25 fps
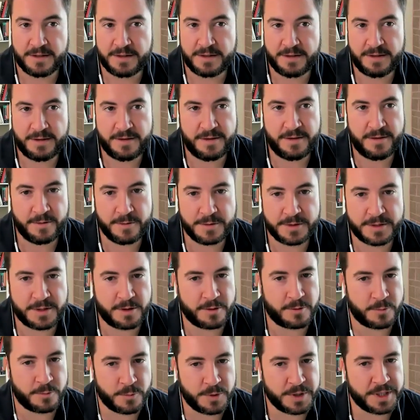those
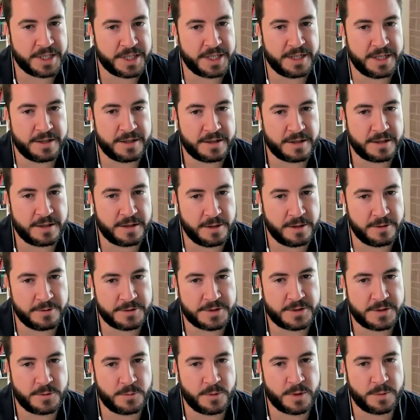aren't really
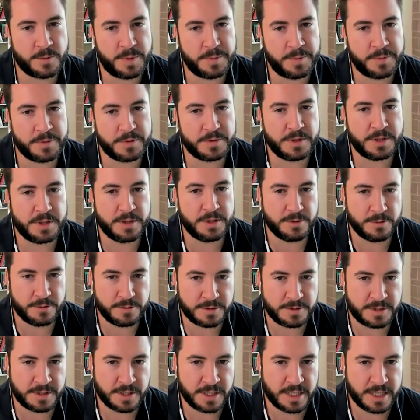close to where people
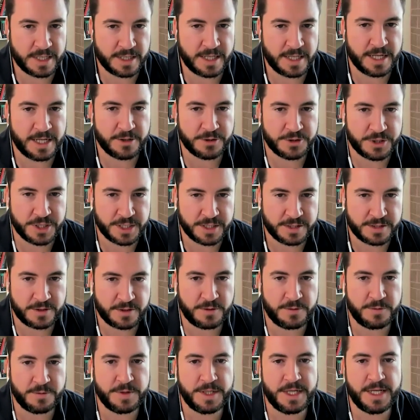use energy.
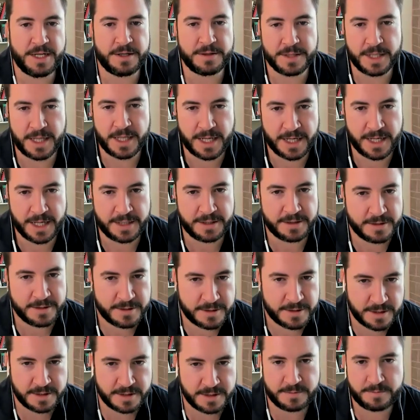So you need a line
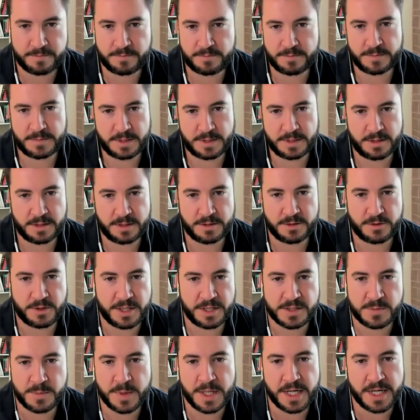to to
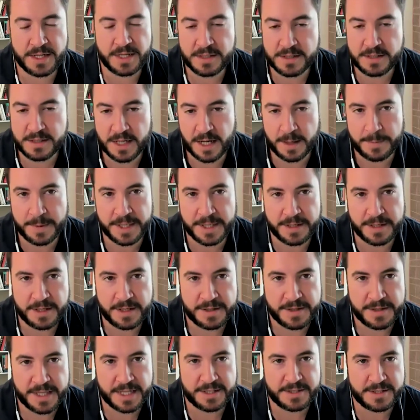transmit it. I
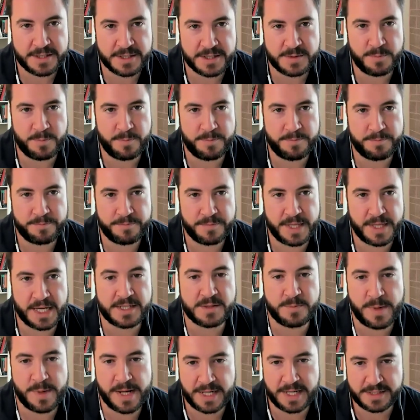mean, that's just
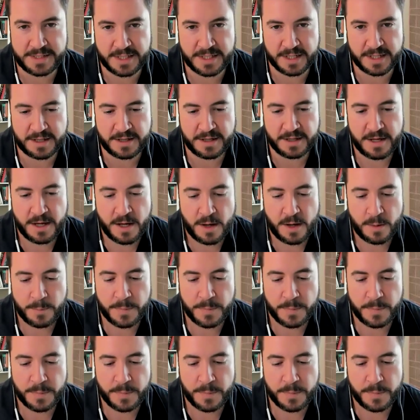that's basic.